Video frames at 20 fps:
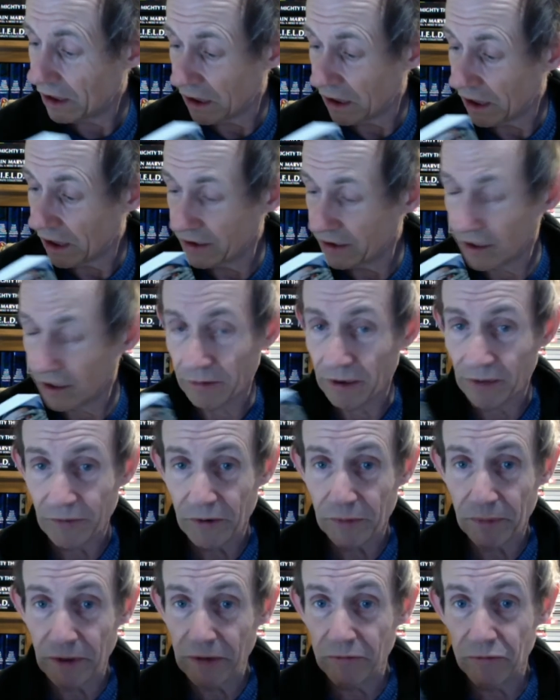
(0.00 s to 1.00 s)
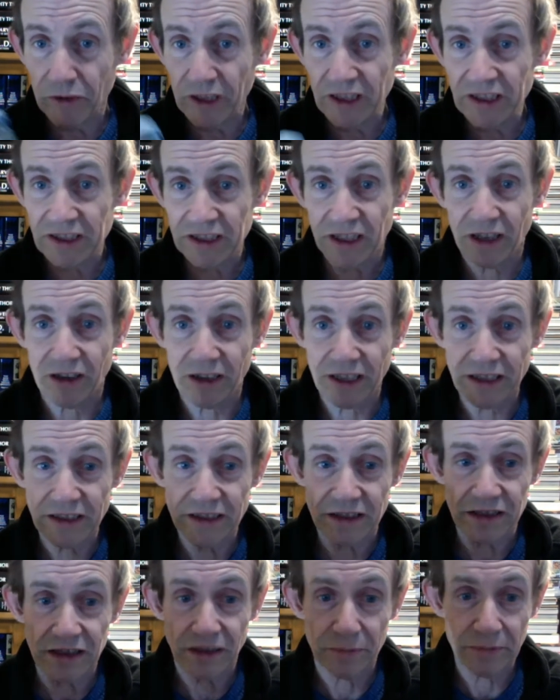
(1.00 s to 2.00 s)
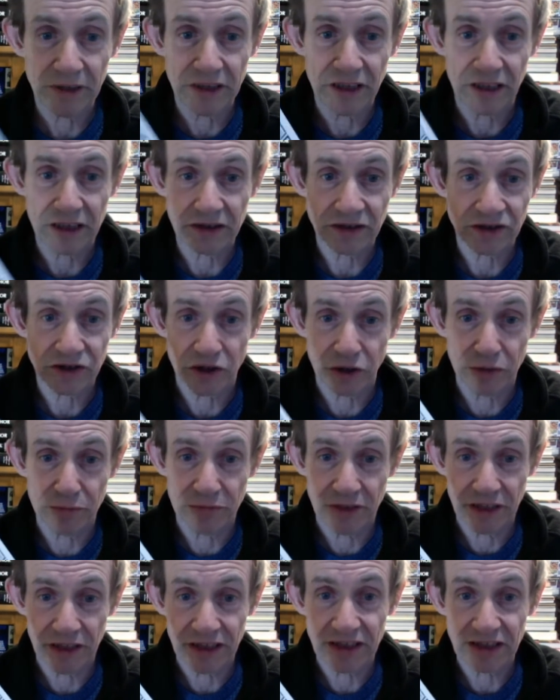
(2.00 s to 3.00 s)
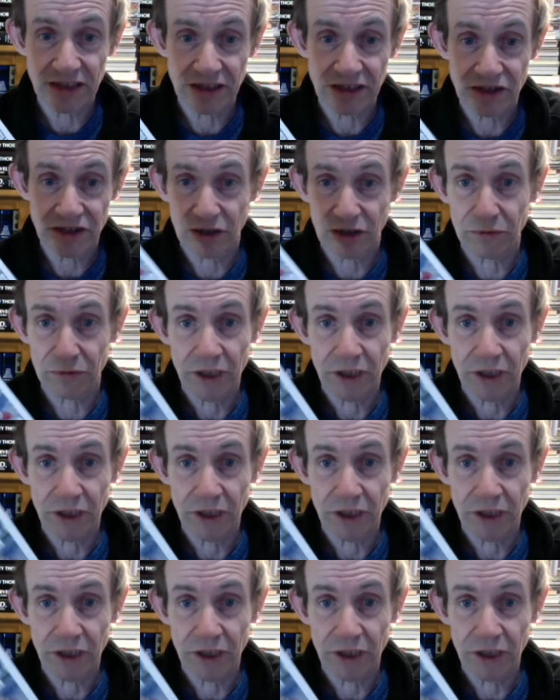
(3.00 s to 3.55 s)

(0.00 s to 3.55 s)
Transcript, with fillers: I don't know if it's been resized. I mean, I assume that this is still